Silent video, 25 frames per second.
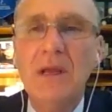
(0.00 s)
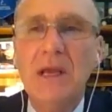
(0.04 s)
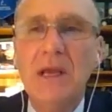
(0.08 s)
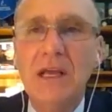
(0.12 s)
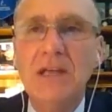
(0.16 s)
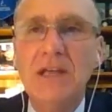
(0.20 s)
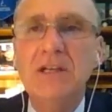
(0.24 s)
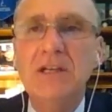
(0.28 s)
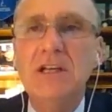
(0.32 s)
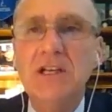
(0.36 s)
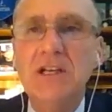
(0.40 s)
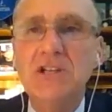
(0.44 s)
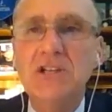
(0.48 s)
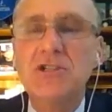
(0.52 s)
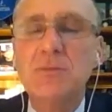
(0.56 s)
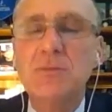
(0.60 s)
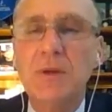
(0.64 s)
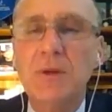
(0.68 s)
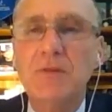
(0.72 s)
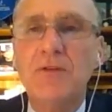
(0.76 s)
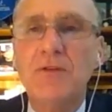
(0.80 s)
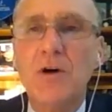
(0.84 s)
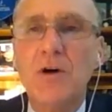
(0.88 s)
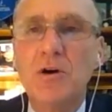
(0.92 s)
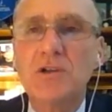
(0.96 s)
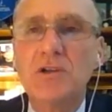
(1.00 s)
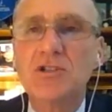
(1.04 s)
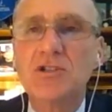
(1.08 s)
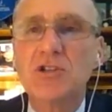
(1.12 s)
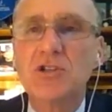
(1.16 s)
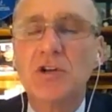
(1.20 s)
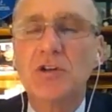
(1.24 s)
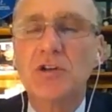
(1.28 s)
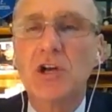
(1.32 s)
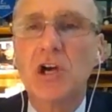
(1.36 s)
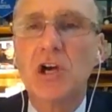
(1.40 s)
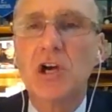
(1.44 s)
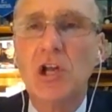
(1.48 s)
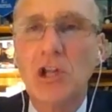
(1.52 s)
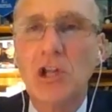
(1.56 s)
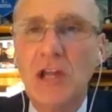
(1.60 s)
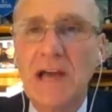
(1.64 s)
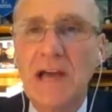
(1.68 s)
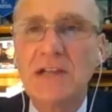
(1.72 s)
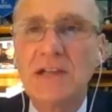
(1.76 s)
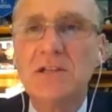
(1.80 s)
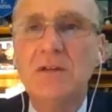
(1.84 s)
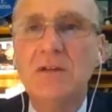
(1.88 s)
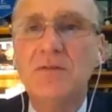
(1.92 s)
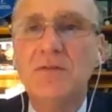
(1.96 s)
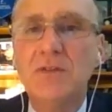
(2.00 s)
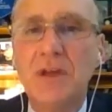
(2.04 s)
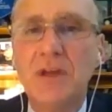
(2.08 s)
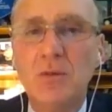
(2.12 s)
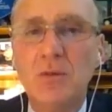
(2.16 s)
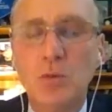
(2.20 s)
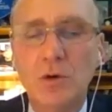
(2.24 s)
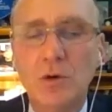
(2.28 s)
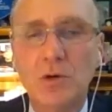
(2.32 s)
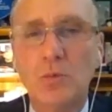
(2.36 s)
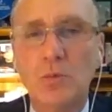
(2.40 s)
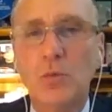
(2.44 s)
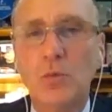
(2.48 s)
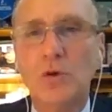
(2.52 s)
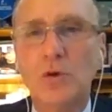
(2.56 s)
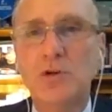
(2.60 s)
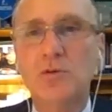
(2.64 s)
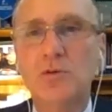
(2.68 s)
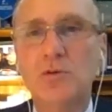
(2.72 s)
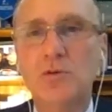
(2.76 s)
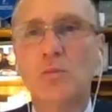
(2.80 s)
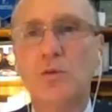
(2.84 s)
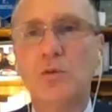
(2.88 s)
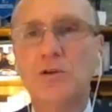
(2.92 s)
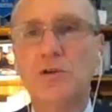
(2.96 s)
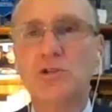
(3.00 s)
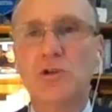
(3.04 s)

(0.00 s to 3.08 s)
It needs to be focused on the collective that we're